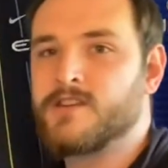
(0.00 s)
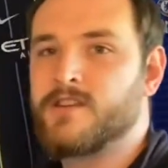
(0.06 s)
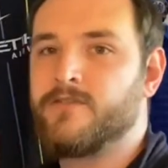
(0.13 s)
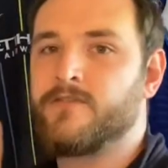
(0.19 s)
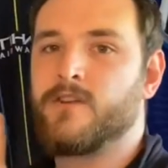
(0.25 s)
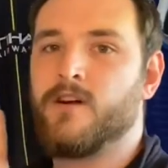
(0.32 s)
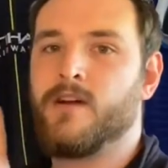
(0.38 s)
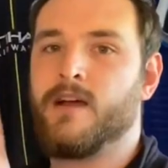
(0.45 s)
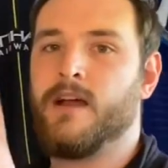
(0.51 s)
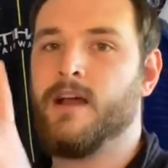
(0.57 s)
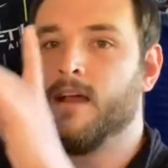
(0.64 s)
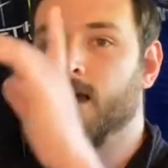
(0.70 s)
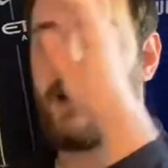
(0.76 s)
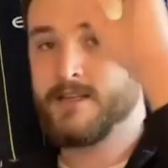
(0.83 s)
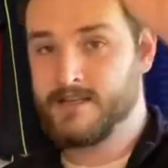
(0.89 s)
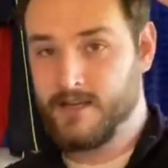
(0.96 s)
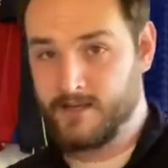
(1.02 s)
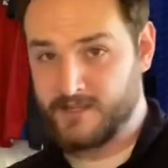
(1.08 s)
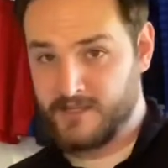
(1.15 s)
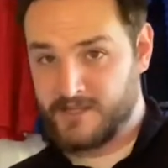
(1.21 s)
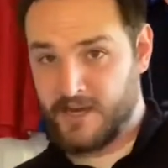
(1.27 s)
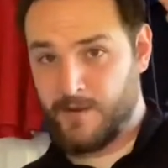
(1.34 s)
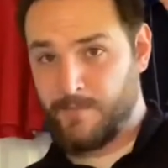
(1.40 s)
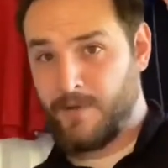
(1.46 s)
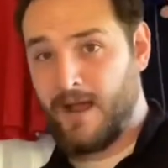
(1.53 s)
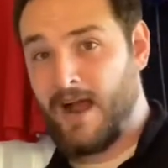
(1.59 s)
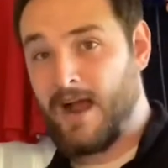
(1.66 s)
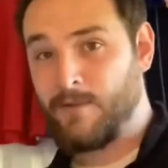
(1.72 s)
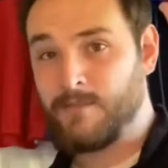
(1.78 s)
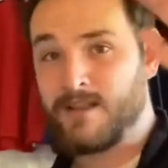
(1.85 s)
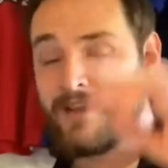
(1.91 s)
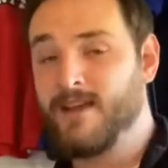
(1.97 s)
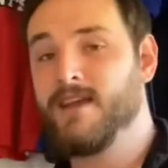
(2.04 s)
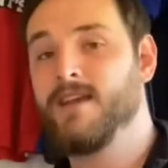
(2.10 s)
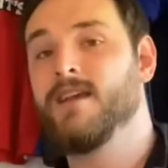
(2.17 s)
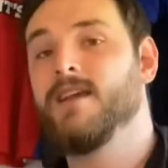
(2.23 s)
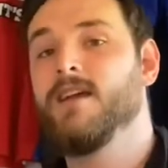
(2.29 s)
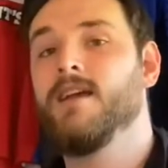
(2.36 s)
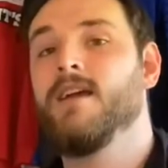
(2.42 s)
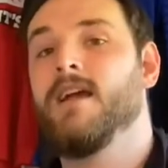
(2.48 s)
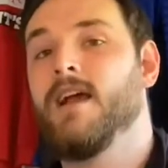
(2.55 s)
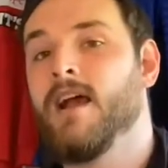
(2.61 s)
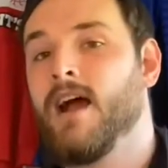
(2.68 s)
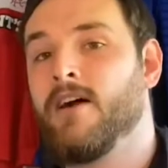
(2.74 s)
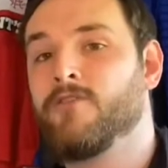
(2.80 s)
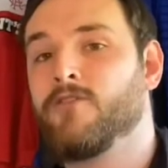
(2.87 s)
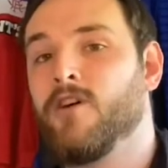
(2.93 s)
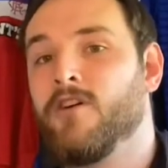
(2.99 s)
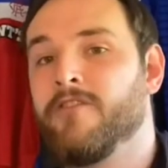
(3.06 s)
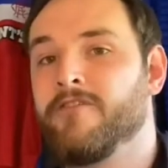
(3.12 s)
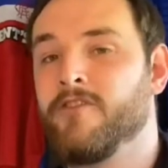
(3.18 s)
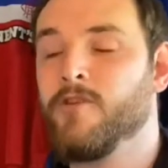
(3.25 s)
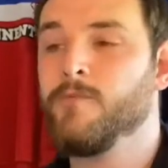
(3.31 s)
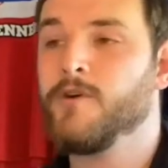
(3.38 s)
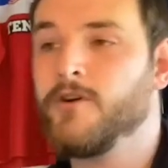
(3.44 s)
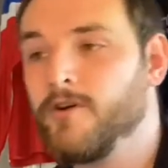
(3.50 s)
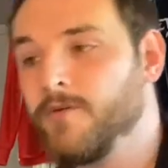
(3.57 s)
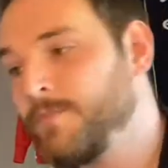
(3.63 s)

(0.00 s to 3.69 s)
I've got a Chelsea shirt behind me there. I've got a few more.